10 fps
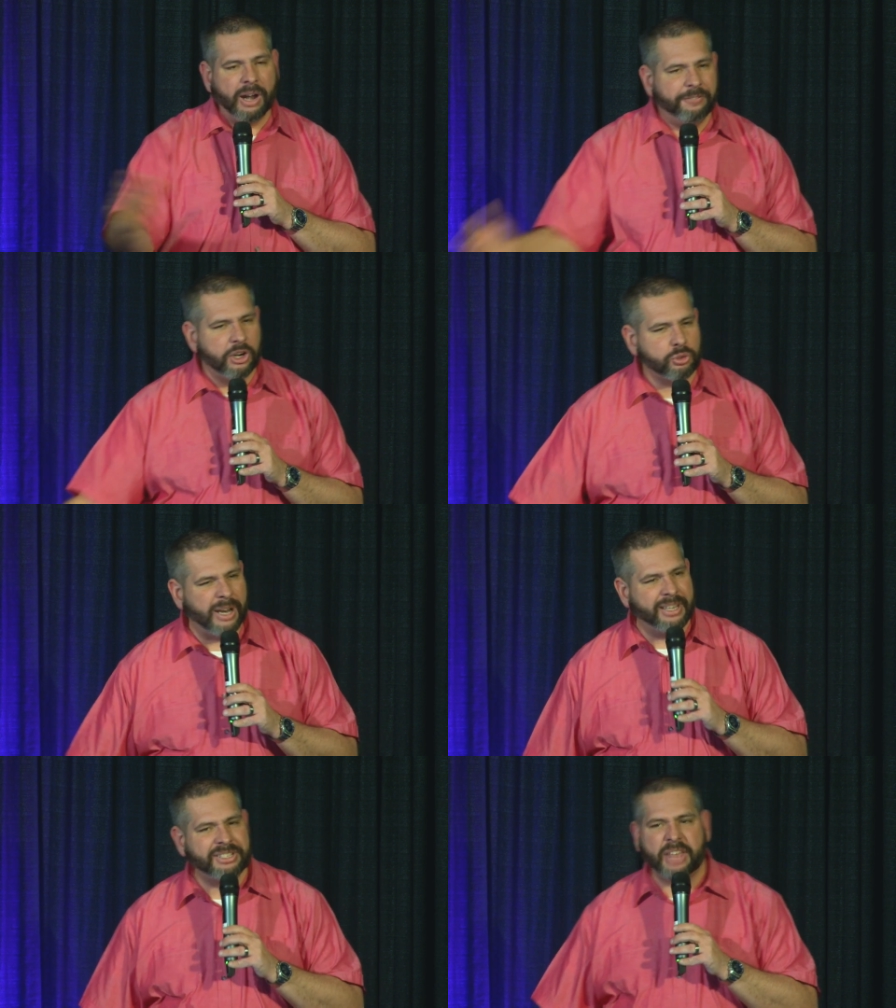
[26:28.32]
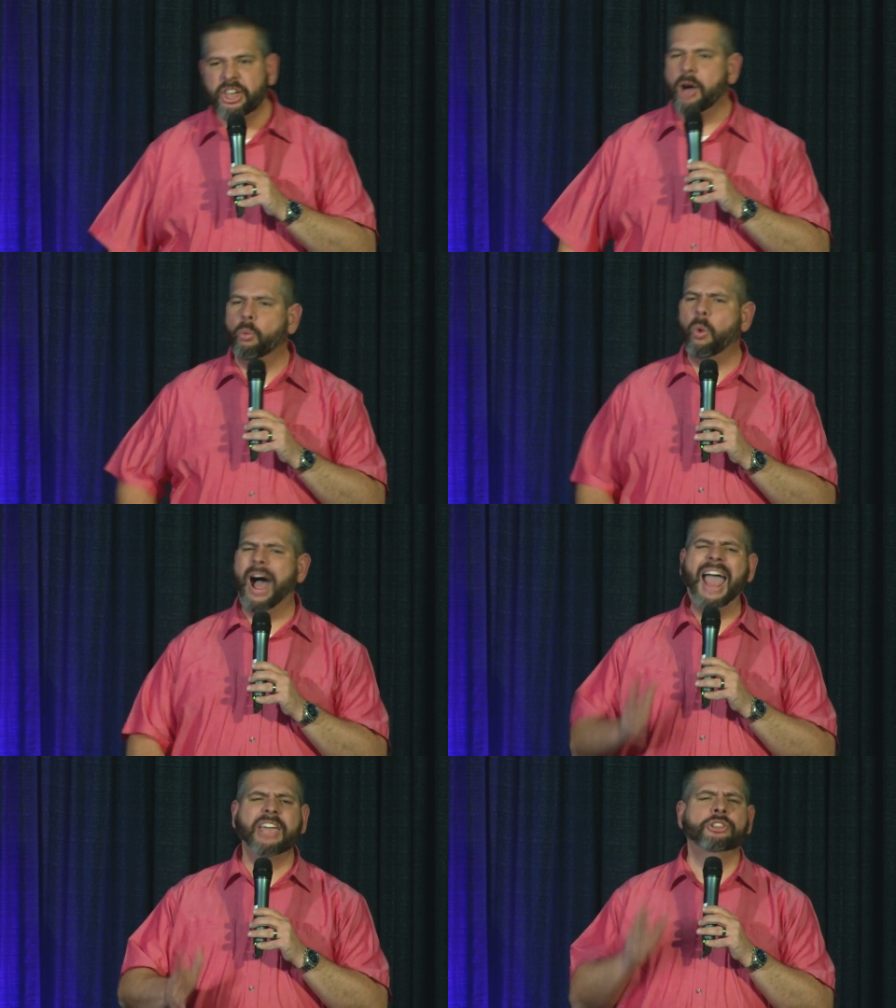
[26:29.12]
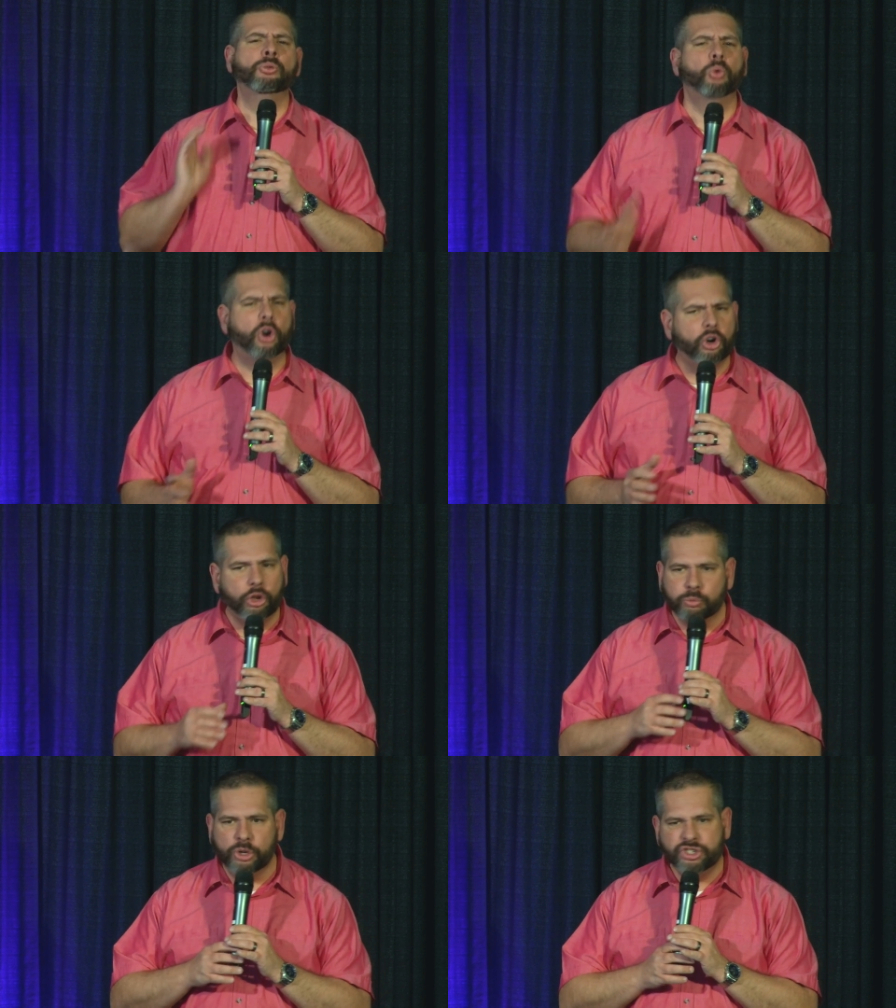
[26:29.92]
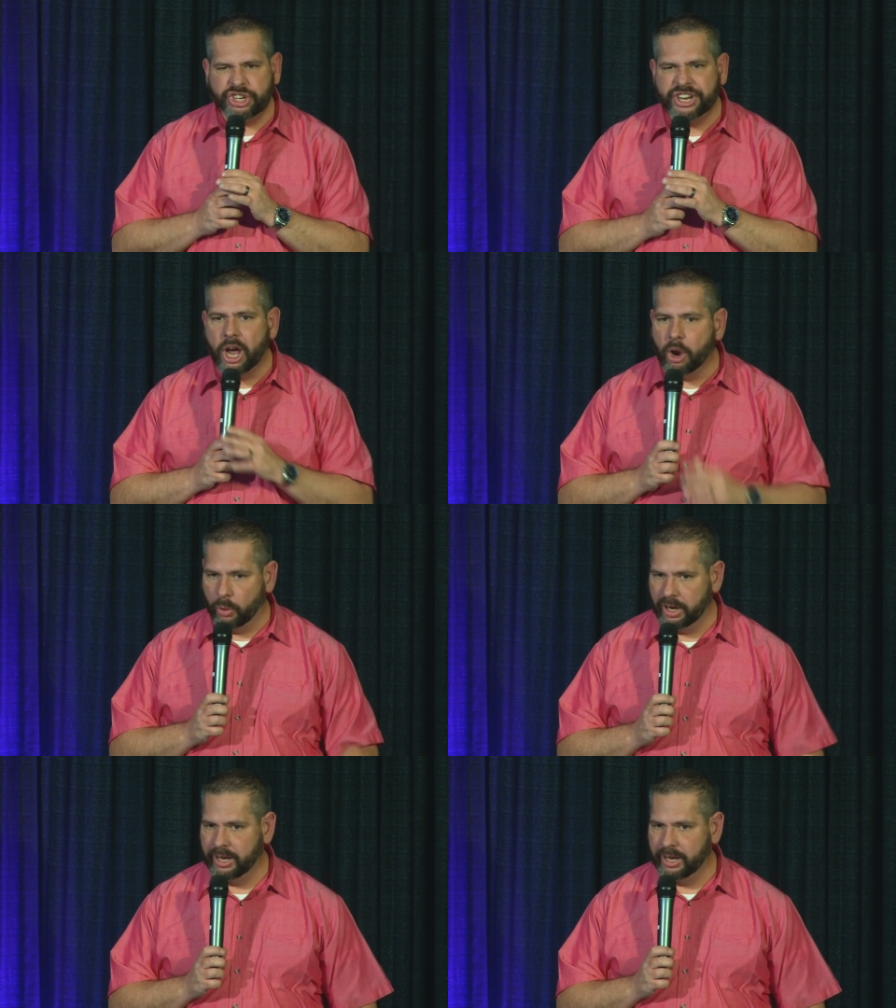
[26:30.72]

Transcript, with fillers: When I first read this, I thought, why in the world would she go?